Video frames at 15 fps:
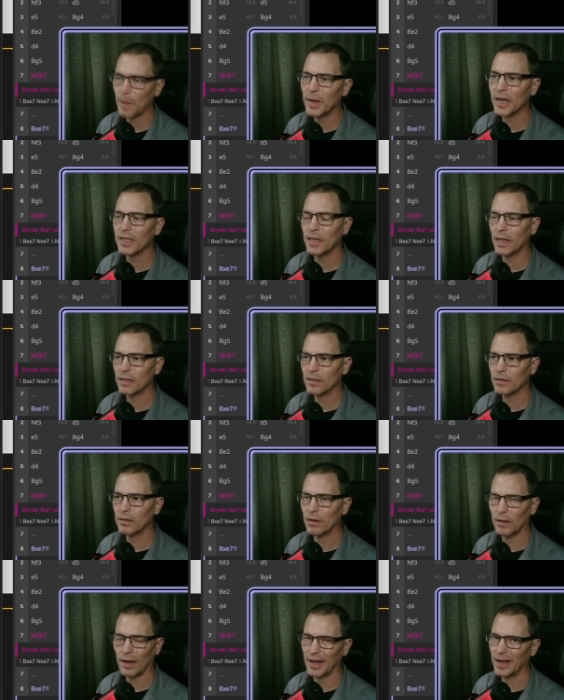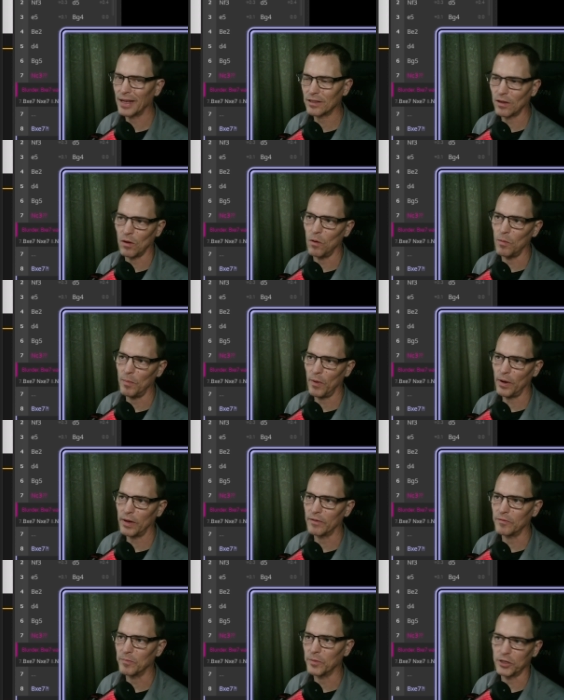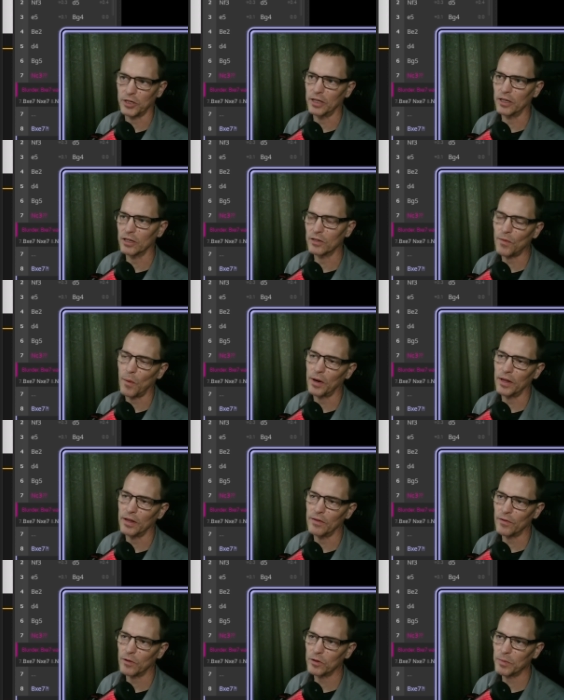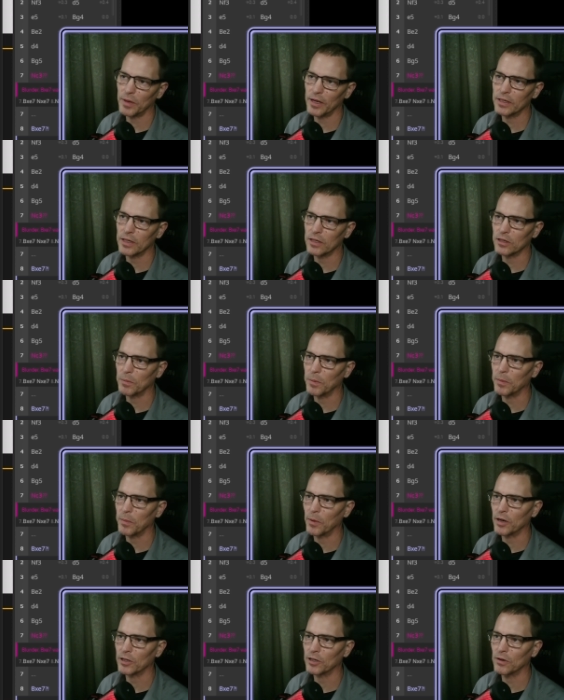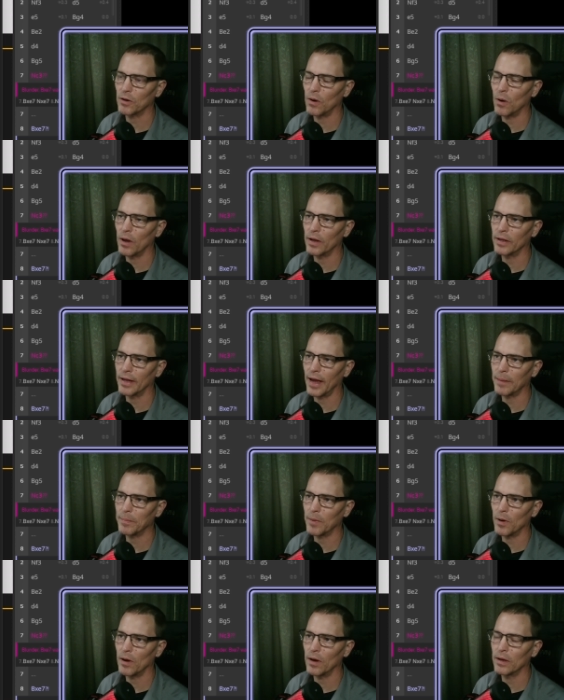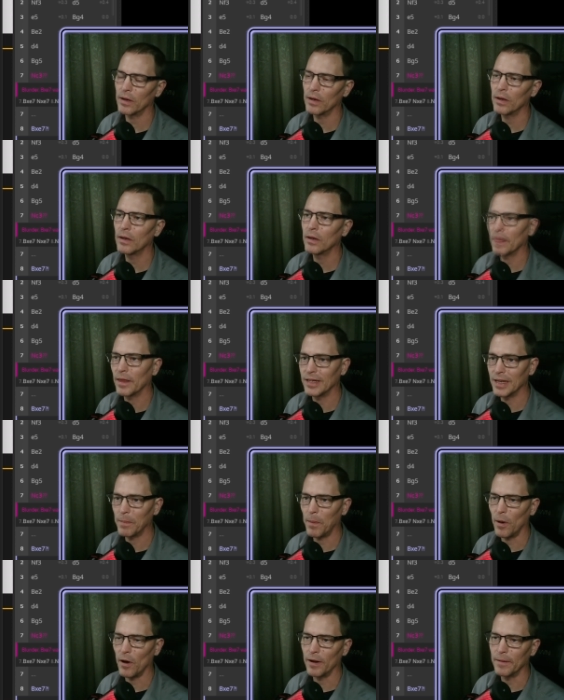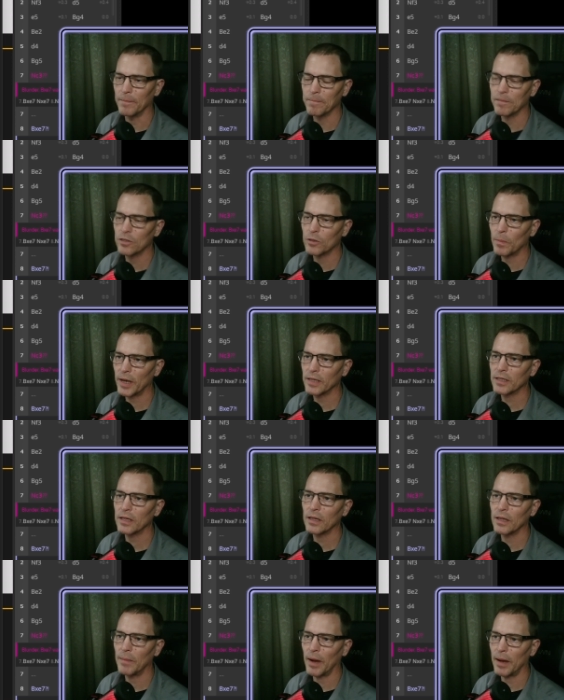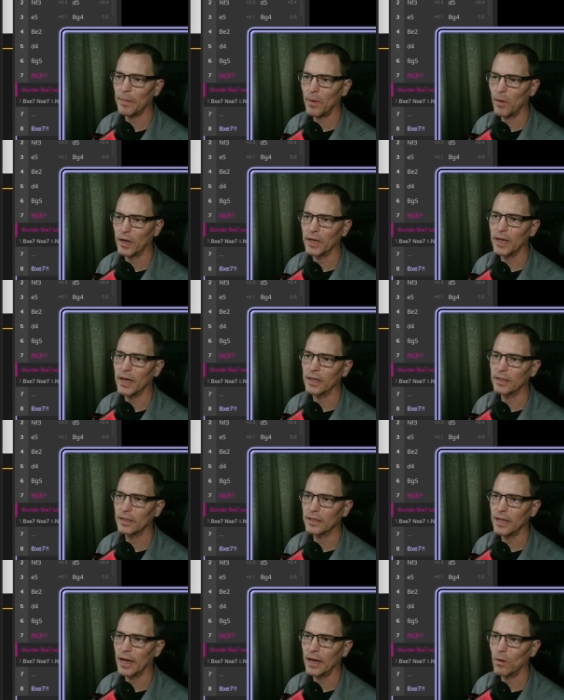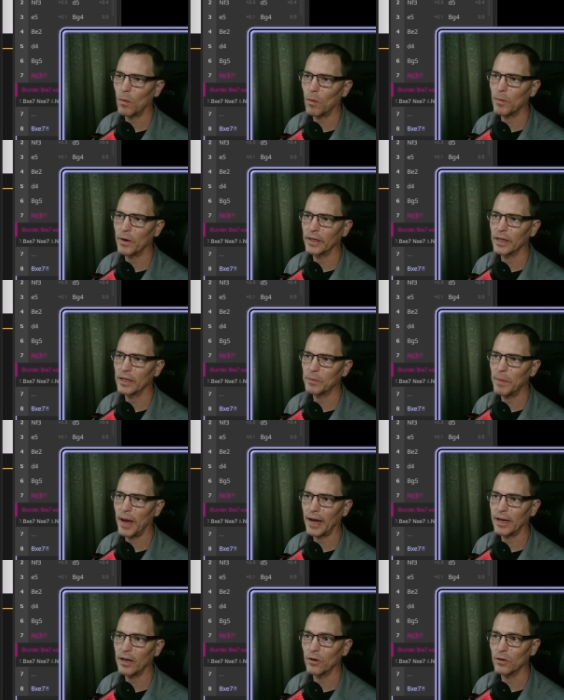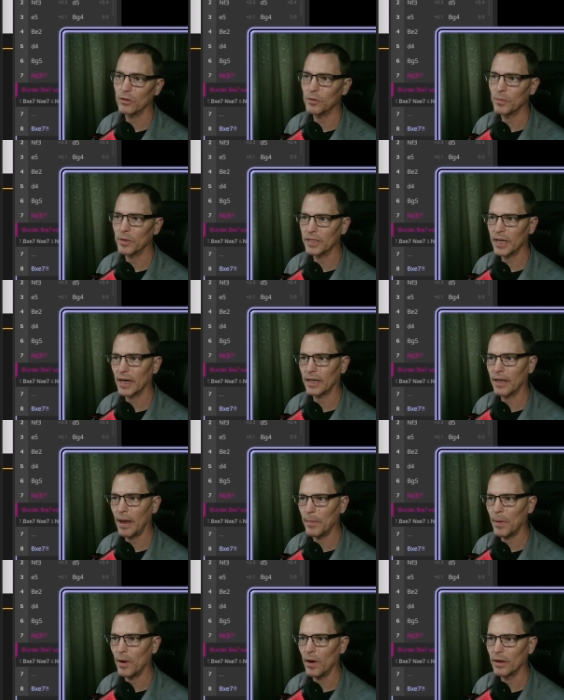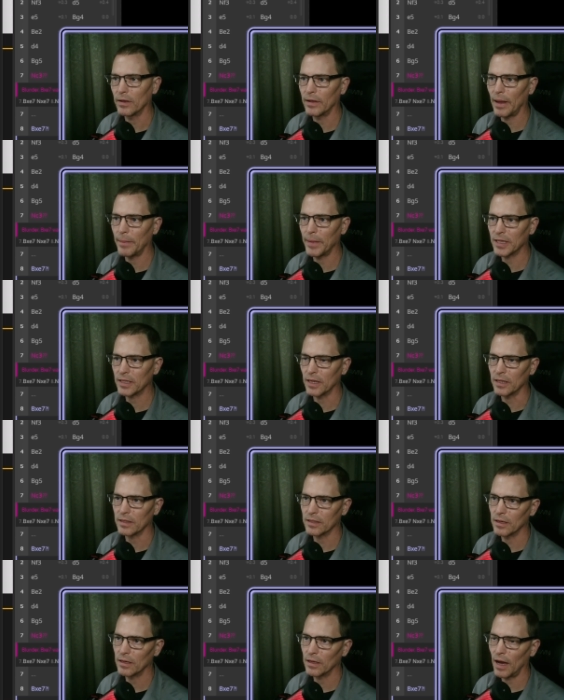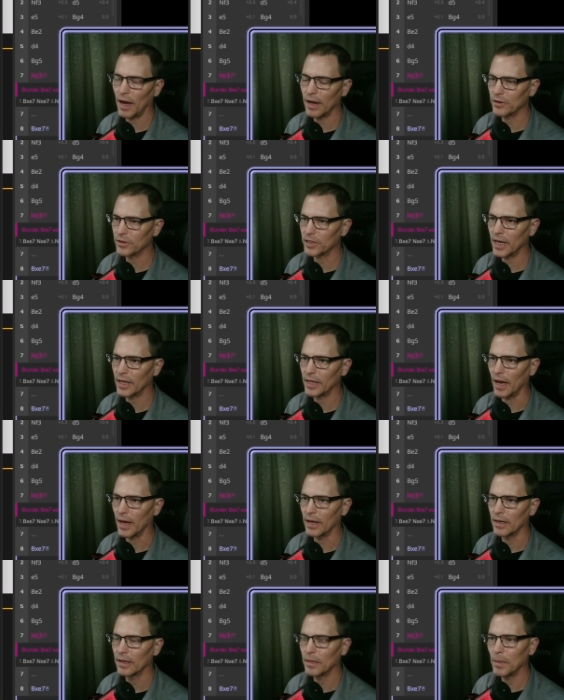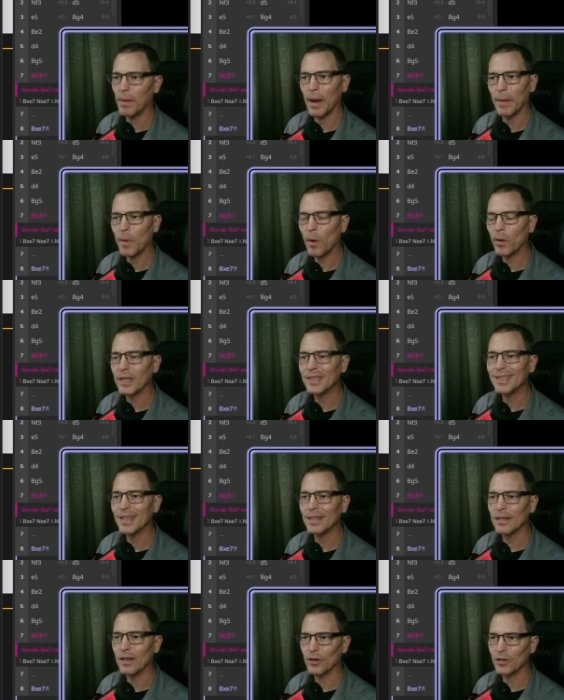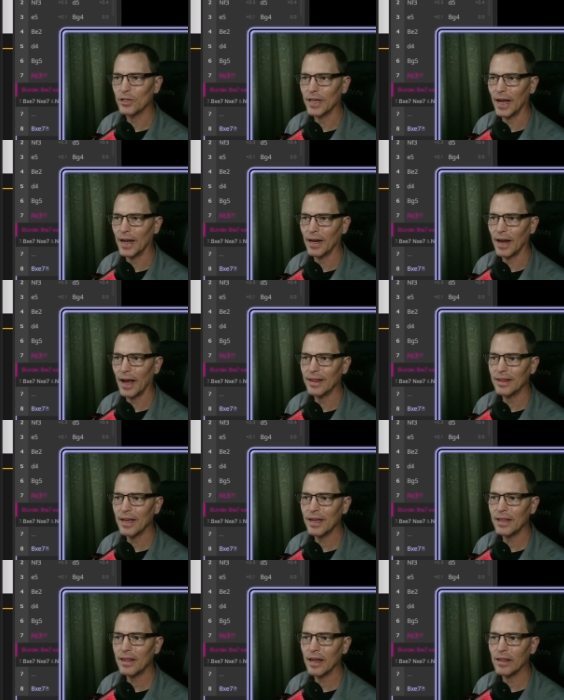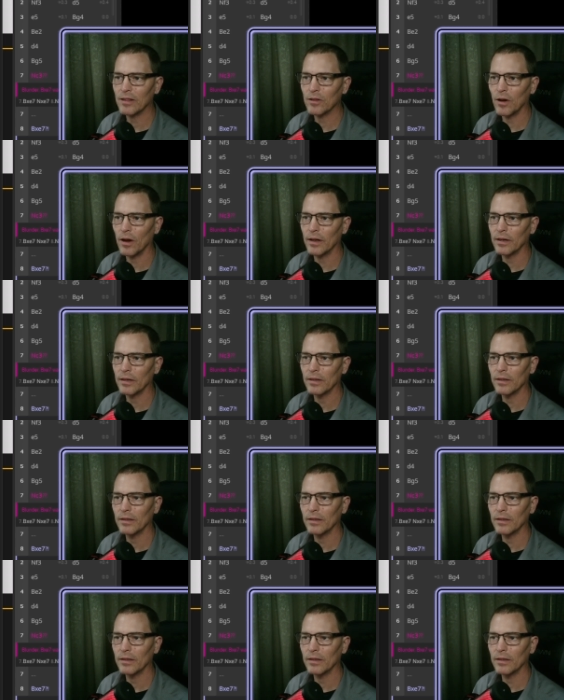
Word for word: Because that's, the I guess, the whole point of pushing this forward in the first place is to put pressure on that pawn, the d pawn. So basically, my opponent needed to take or bring this back here to protect that pawn. That makes sense. I understand that. But my opponent didn't understand it. I think they thought